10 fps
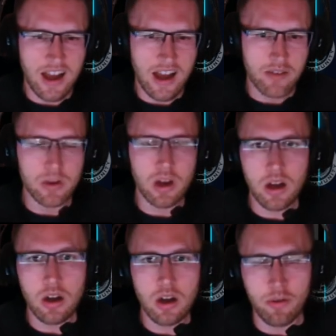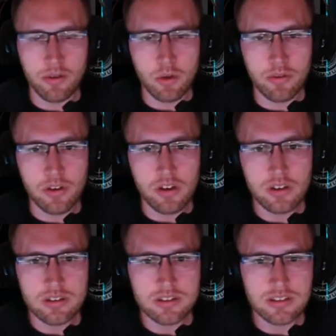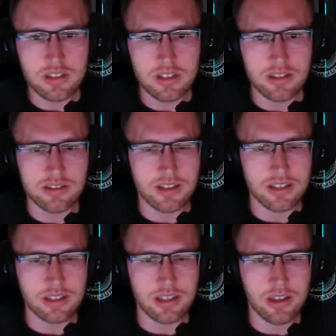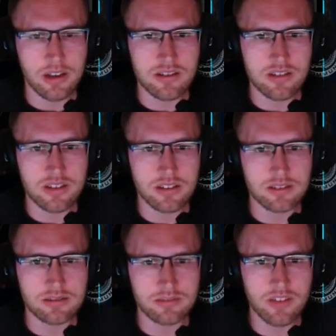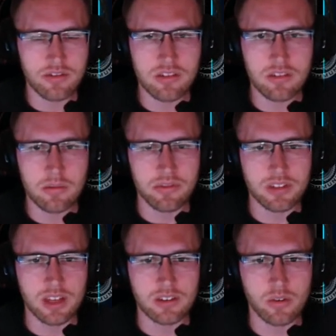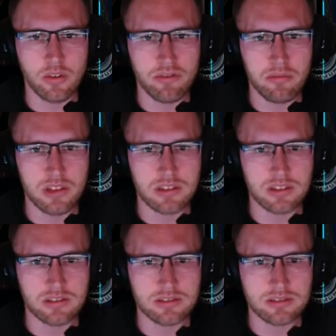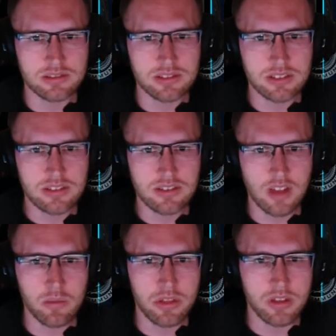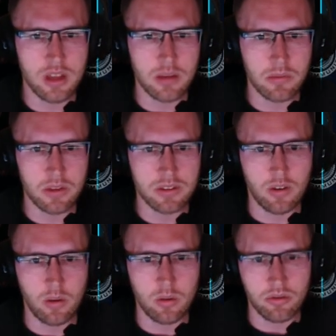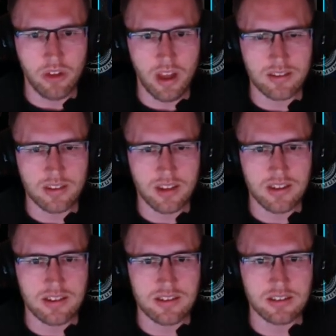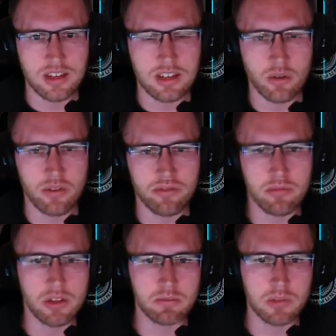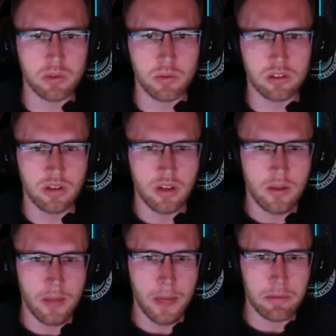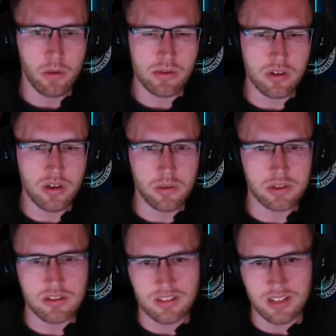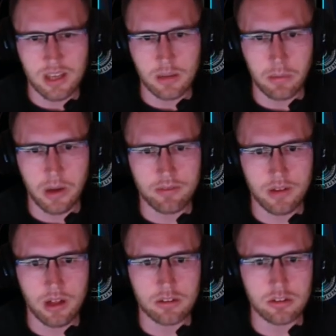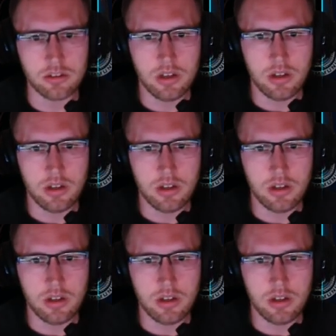If we hover over these indicators, it gives us some of the technical information. Starting with the name, and all the rest is the technical information between the browser, which is the gamepad value.